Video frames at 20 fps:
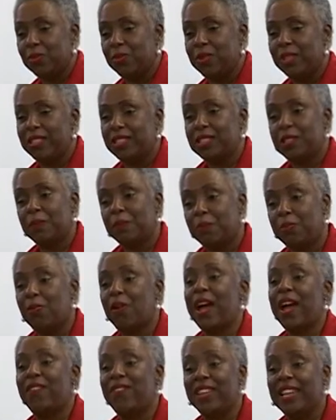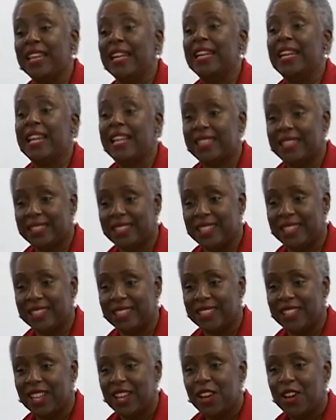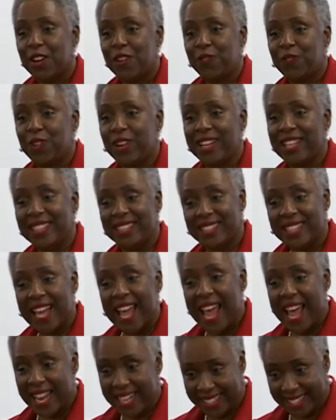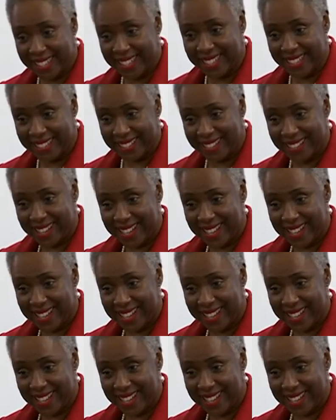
with some private lessons for his acting.